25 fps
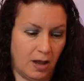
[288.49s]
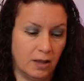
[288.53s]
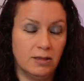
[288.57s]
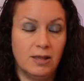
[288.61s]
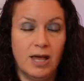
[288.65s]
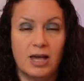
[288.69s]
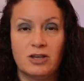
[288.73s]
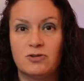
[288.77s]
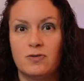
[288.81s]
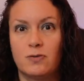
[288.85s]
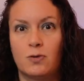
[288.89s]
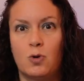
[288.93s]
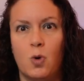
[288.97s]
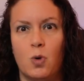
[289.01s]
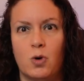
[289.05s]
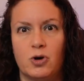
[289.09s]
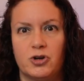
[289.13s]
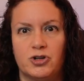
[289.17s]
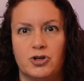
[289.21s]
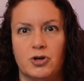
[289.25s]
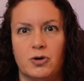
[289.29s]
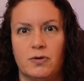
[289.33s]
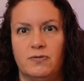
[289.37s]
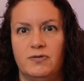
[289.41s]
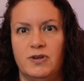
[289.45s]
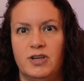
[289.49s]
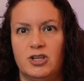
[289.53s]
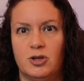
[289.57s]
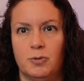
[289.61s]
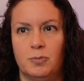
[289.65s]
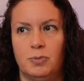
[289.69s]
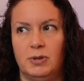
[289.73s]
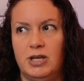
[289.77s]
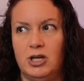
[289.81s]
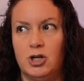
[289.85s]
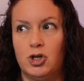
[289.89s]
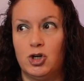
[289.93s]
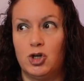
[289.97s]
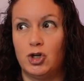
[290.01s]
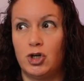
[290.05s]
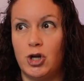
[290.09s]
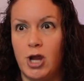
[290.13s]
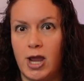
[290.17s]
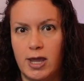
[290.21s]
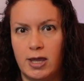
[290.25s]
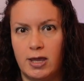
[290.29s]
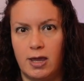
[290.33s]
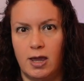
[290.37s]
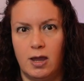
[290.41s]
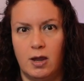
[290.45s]
Unless, of course, you're visibly
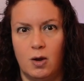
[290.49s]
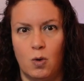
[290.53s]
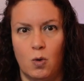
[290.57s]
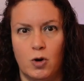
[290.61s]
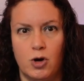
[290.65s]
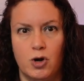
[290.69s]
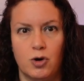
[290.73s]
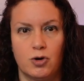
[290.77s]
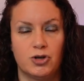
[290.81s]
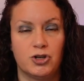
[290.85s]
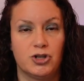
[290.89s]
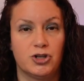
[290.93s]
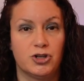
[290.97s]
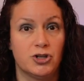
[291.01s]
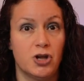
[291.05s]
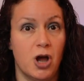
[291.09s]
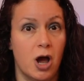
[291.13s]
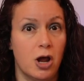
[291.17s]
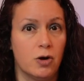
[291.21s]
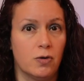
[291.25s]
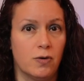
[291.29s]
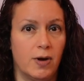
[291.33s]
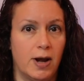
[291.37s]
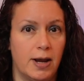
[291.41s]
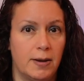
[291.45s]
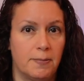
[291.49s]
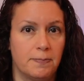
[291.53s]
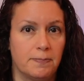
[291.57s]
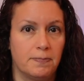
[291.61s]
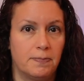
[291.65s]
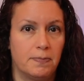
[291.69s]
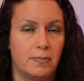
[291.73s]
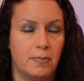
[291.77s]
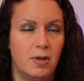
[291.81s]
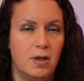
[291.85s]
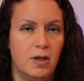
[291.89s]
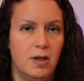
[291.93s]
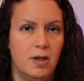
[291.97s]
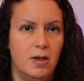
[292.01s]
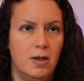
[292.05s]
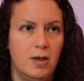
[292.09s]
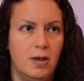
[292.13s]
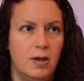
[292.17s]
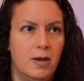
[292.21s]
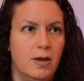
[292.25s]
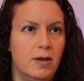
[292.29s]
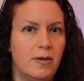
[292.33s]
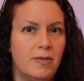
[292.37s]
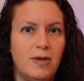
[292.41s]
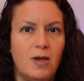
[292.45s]
shaking or you're stuttering.
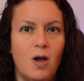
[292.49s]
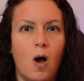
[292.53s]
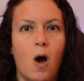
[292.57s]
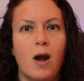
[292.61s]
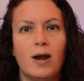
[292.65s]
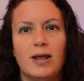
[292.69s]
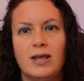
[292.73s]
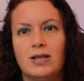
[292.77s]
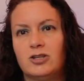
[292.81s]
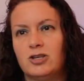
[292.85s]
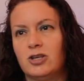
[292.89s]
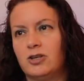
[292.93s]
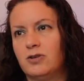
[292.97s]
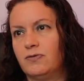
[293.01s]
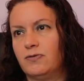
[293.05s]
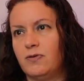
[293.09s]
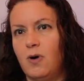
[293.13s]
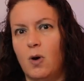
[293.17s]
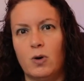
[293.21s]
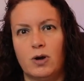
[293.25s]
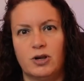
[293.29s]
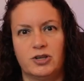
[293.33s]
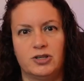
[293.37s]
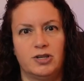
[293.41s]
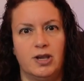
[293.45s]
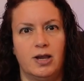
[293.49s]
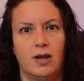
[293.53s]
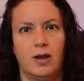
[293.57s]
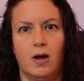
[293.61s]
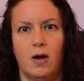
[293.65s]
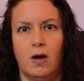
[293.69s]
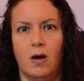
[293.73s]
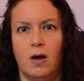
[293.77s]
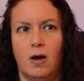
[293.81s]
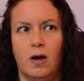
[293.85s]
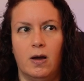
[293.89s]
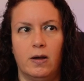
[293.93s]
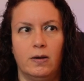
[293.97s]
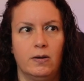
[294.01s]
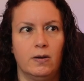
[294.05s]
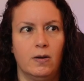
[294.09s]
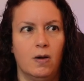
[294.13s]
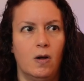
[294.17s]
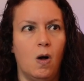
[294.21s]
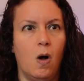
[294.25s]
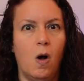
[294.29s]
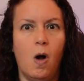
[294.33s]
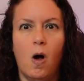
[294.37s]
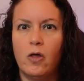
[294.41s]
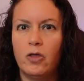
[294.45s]
The audience is focusing on
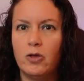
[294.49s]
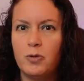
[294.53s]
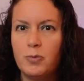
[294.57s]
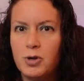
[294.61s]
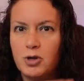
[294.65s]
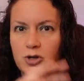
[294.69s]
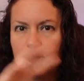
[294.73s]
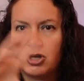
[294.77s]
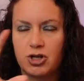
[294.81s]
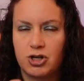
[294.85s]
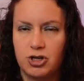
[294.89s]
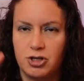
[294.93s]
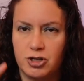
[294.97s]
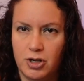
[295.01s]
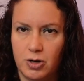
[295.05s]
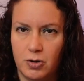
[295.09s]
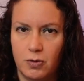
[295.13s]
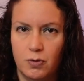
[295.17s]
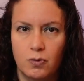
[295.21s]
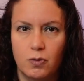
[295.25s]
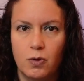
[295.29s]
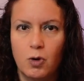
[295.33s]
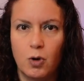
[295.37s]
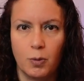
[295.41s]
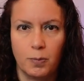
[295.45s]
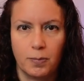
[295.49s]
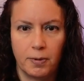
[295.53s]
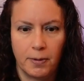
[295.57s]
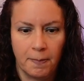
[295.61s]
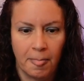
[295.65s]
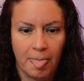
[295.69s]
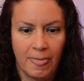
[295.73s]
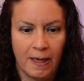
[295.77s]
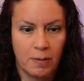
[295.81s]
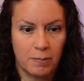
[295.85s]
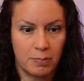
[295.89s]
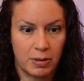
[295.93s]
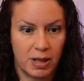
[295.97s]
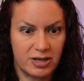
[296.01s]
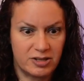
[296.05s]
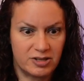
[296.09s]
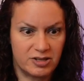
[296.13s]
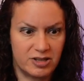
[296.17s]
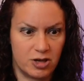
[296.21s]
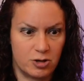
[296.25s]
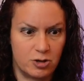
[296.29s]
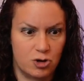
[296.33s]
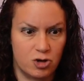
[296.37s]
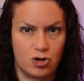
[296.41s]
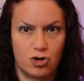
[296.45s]
all the musicians in a group, plus
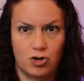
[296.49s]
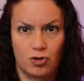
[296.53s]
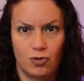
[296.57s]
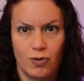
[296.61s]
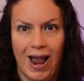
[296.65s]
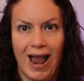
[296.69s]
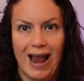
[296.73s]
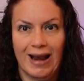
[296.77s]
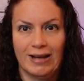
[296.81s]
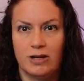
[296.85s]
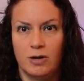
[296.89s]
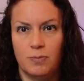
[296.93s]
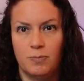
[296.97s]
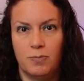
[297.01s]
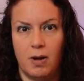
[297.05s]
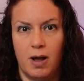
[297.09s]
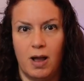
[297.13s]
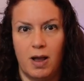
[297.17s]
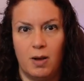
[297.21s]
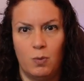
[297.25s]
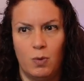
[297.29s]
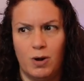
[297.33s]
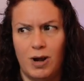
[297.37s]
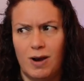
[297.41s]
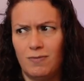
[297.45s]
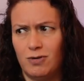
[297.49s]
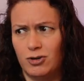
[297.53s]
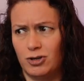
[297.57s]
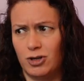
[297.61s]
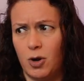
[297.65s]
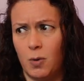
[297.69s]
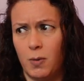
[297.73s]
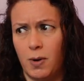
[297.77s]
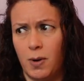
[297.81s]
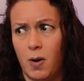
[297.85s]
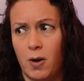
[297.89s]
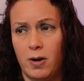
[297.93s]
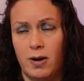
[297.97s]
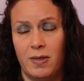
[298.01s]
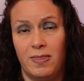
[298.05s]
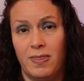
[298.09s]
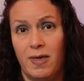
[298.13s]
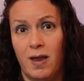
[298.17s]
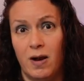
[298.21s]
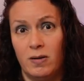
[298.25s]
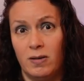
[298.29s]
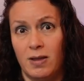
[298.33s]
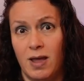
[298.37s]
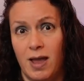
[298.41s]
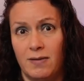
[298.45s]
they're distracted by whatever's going on in
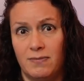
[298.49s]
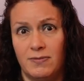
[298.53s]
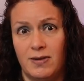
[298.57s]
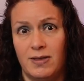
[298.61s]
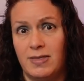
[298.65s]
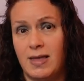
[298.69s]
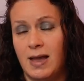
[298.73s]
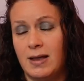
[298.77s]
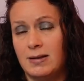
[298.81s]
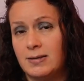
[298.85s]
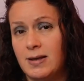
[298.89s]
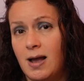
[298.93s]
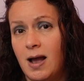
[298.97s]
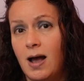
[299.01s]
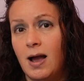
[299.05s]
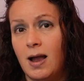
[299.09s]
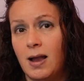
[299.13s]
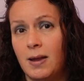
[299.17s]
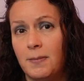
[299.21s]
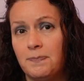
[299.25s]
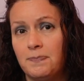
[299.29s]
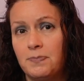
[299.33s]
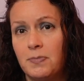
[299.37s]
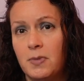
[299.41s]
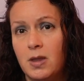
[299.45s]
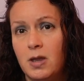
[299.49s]
their life at that time.